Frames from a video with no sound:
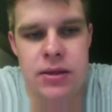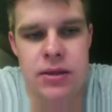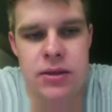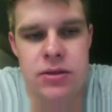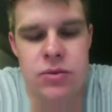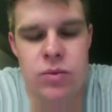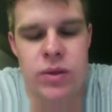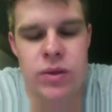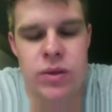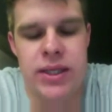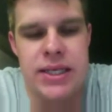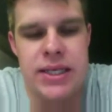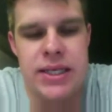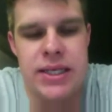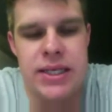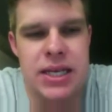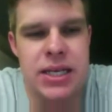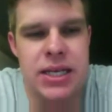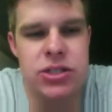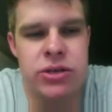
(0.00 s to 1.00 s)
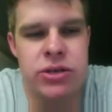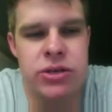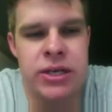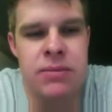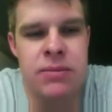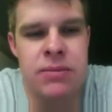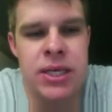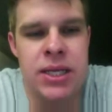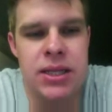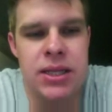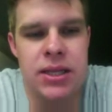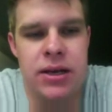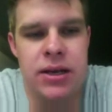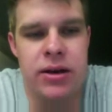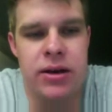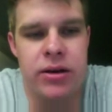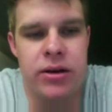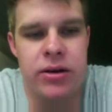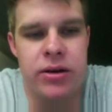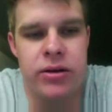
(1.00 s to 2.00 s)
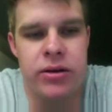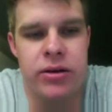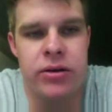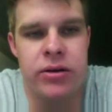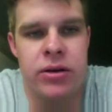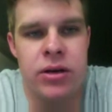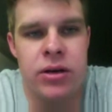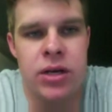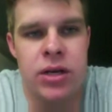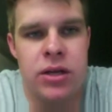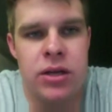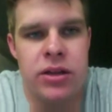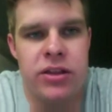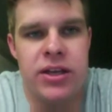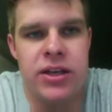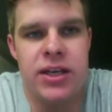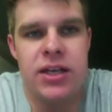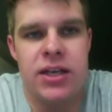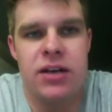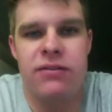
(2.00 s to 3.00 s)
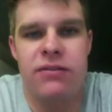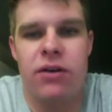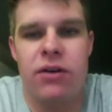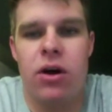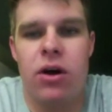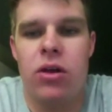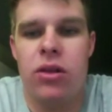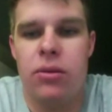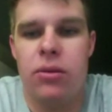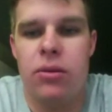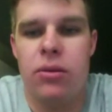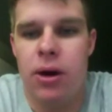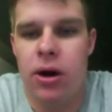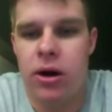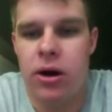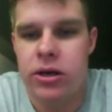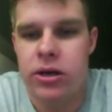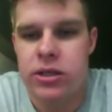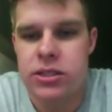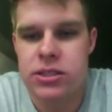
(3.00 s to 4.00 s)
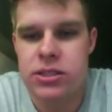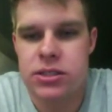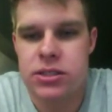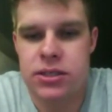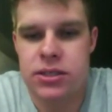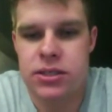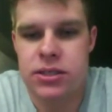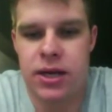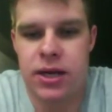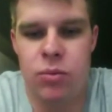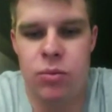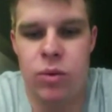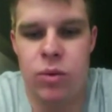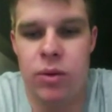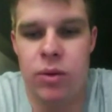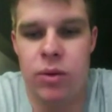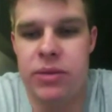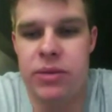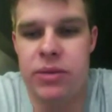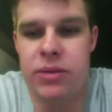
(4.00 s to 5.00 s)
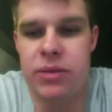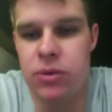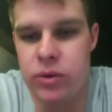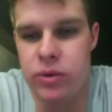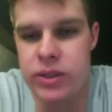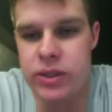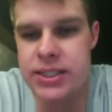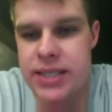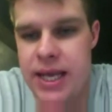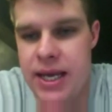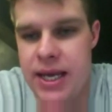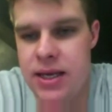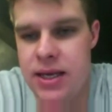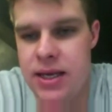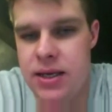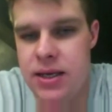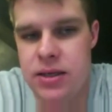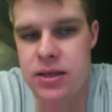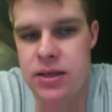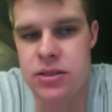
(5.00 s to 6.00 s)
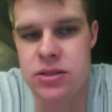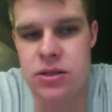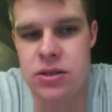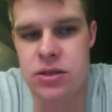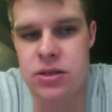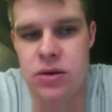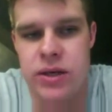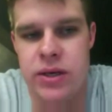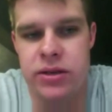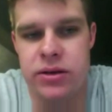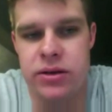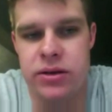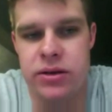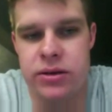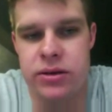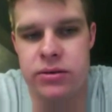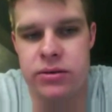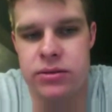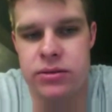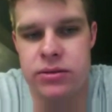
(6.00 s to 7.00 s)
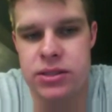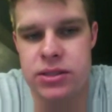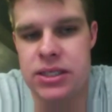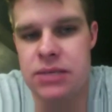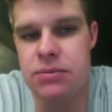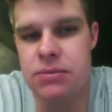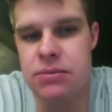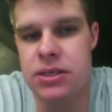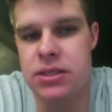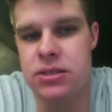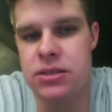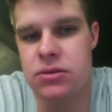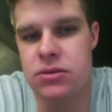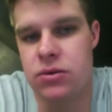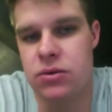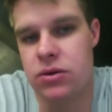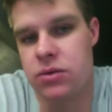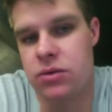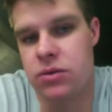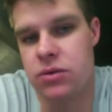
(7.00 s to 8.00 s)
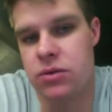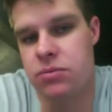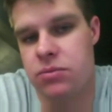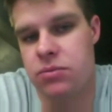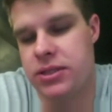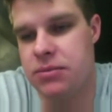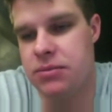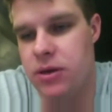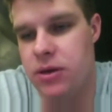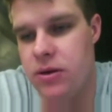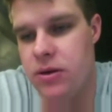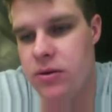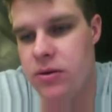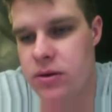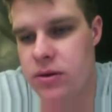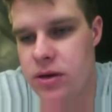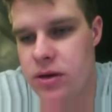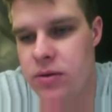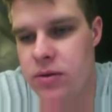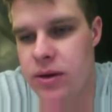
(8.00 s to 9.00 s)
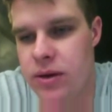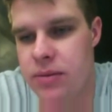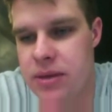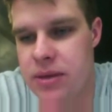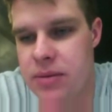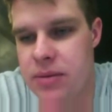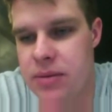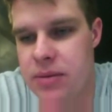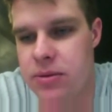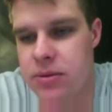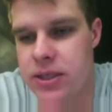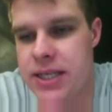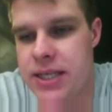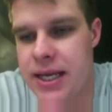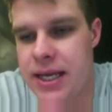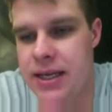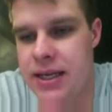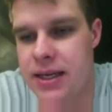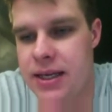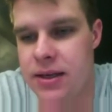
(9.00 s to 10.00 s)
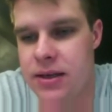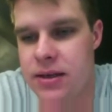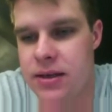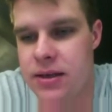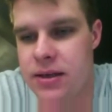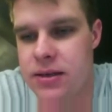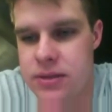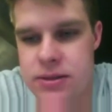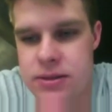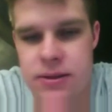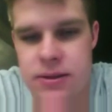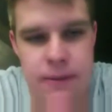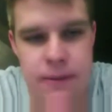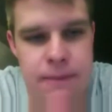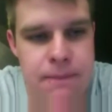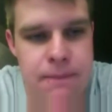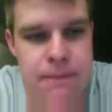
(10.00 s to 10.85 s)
when they say treatment, they're thinking of all the parts, what people would take. So either sleepies or placebo are what people are taking. So